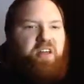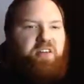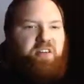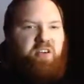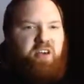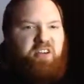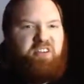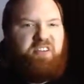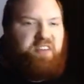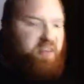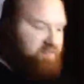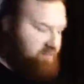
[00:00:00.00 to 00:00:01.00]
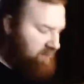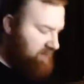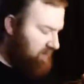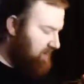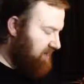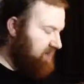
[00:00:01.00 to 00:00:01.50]
you the other two because you have already seen them.
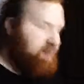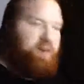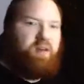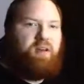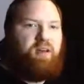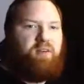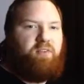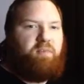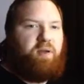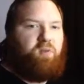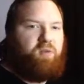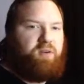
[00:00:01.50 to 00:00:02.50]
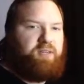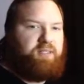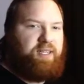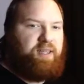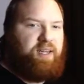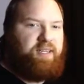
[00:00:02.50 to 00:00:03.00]
It's a uh, Forbidden
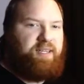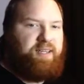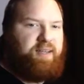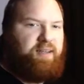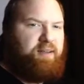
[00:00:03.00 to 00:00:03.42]
World and Lost